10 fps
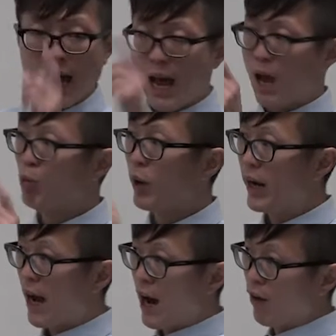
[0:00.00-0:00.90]
and we
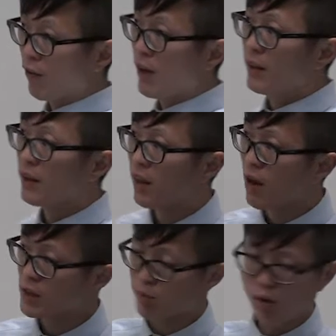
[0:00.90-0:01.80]
have the
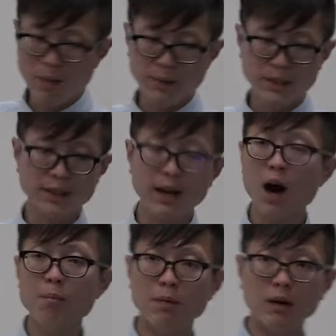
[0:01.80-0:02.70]
last parameter
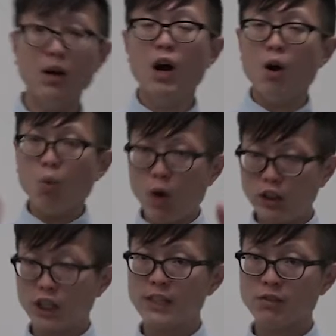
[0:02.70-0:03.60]
gamma,
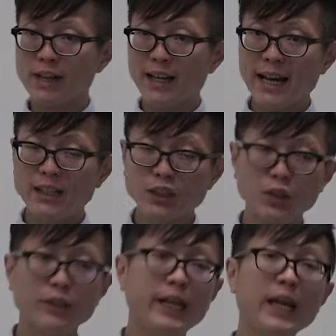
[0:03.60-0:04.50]
which is related
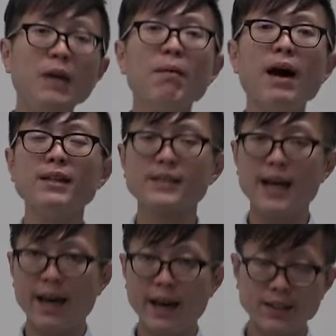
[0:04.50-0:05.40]
to t minus
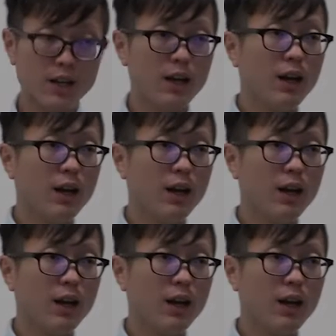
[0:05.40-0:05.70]
x,